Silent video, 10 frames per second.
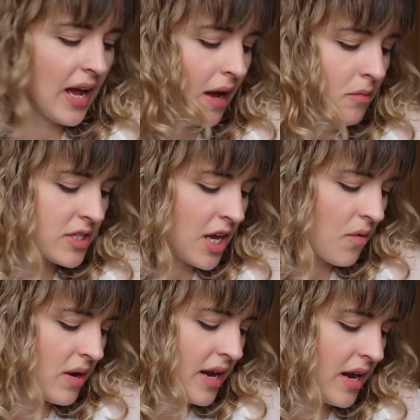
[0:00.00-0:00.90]
I was
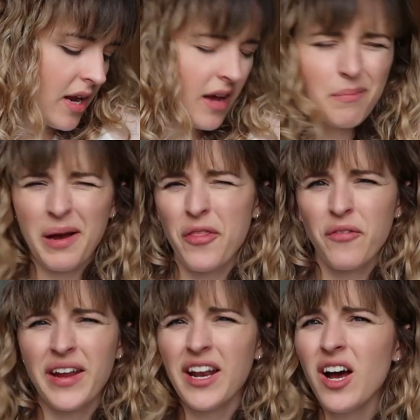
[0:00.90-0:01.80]
only about
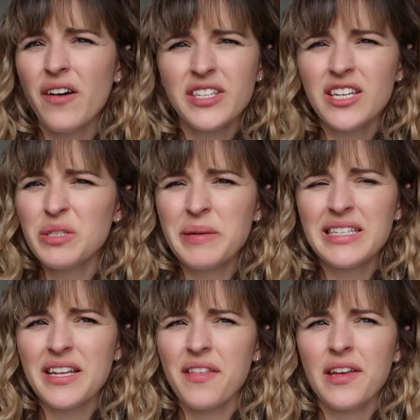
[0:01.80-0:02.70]
3.5
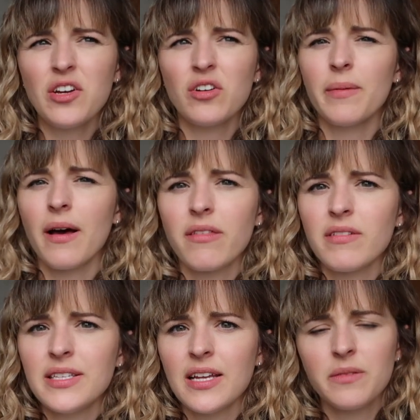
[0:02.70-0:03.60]
centimetres, I think, or about
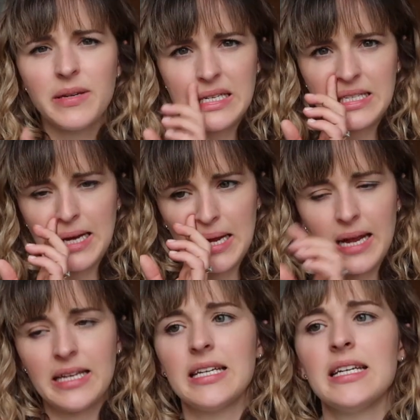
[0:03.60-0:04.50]
3 centimetres
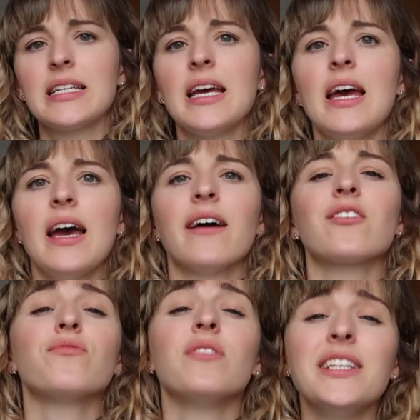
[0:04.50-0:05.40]
dilated. And I
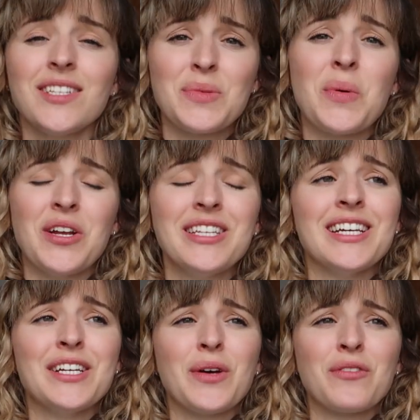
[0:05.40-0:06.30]
was really
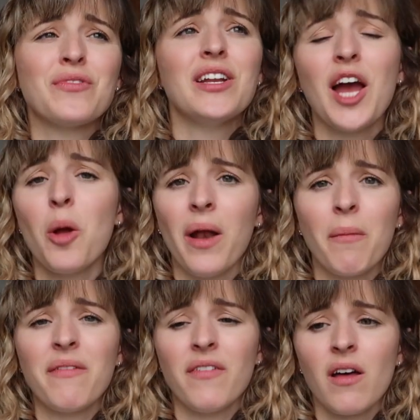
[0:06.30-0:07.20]
disappointed. I was really hoping
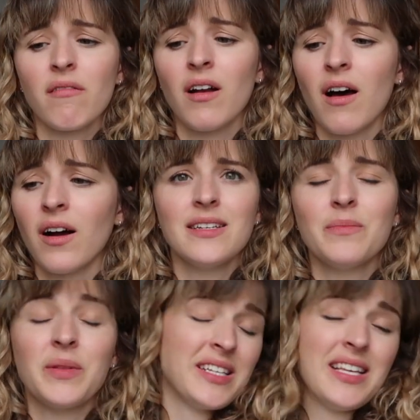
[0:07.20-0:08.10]
I'd be further along.
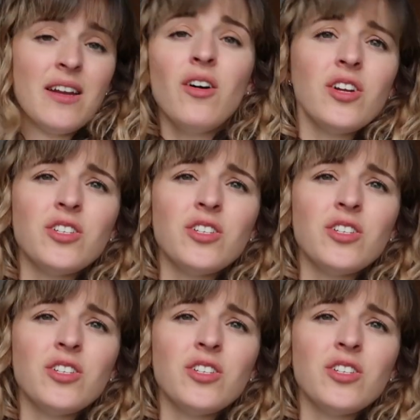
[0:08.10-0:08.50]
But they said, oh,